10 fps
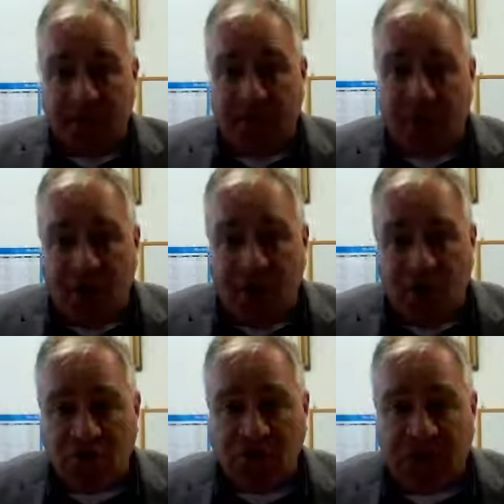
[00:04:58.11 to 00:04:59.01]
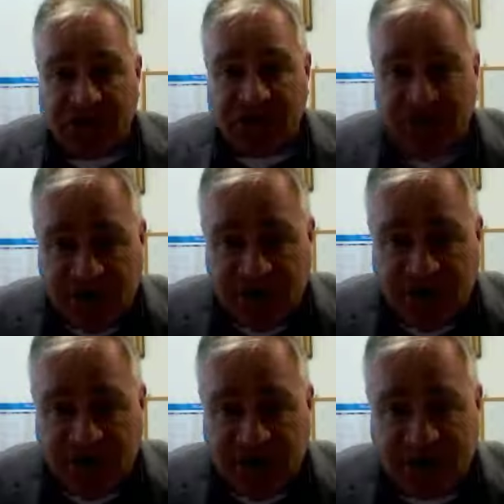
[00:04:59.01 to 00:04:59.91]
those
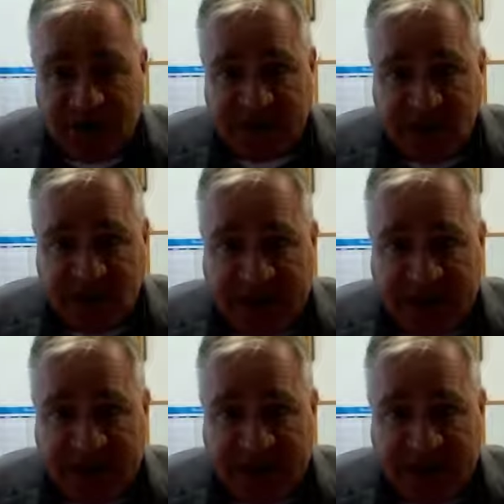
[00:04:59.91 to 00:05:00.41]
stereotypes that we